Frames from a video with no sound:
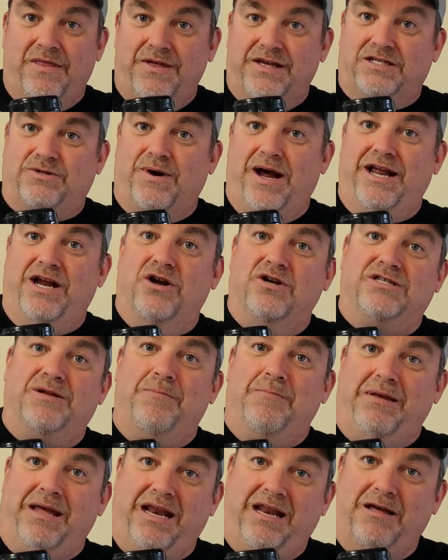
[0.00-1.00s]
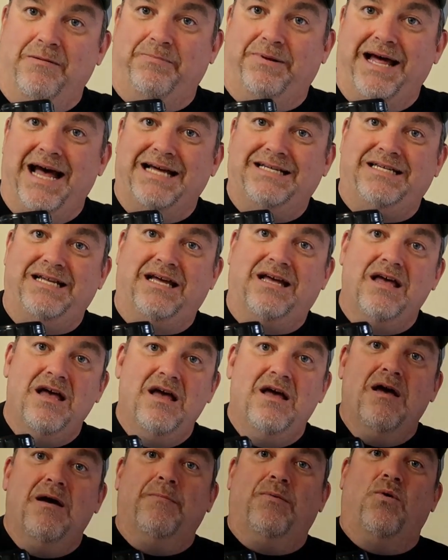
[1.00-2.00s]
This right here is a medium plastic.
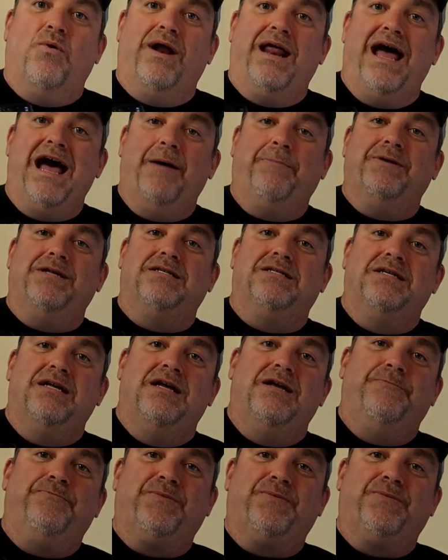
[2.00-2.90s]
But what happens